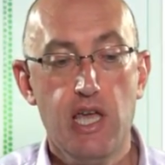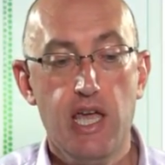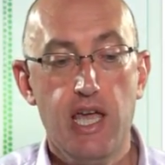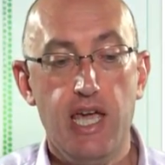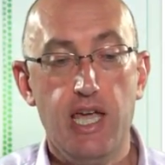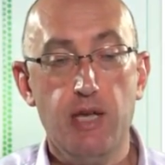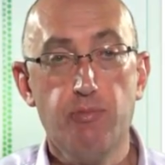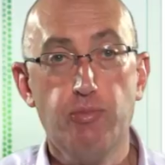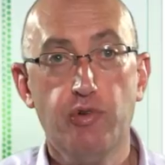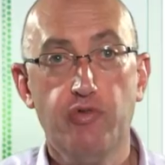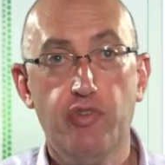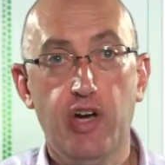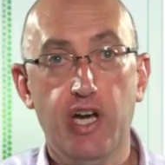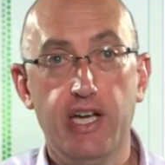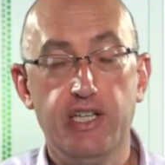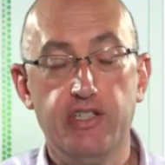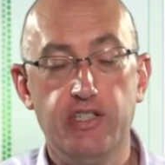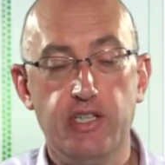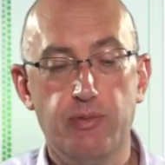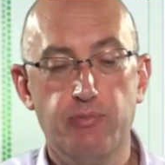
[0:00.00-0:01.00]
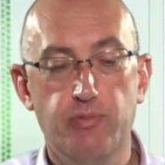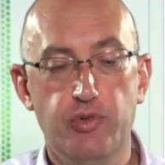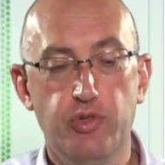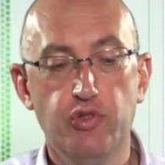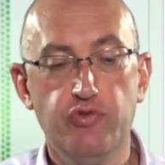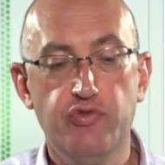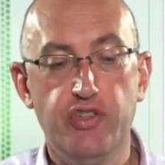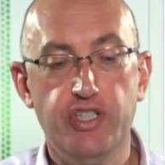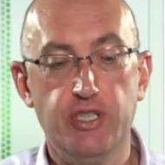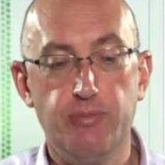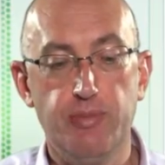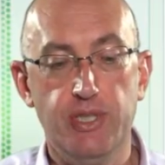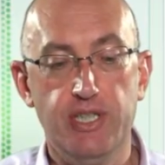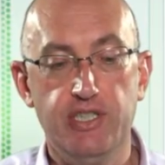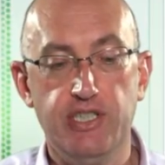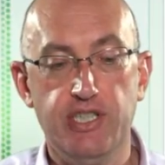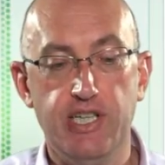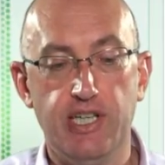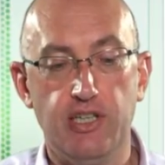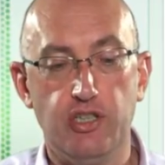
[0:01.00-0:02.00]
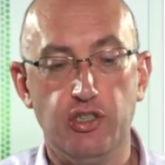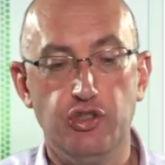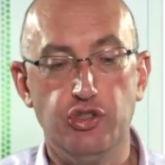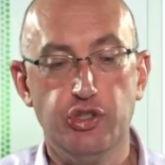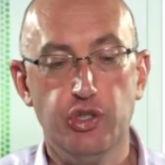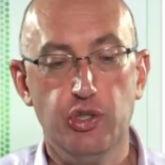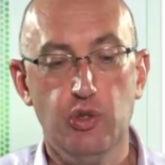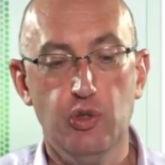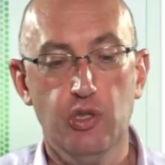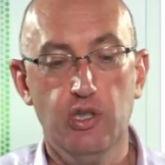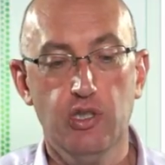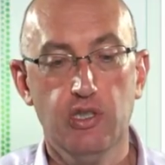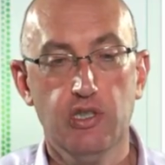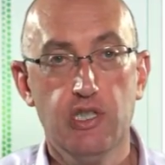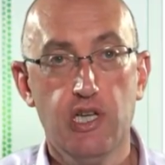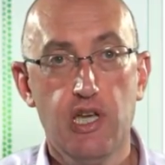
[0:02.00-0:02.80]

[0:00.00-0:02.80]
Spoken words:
It provides improved visibility and control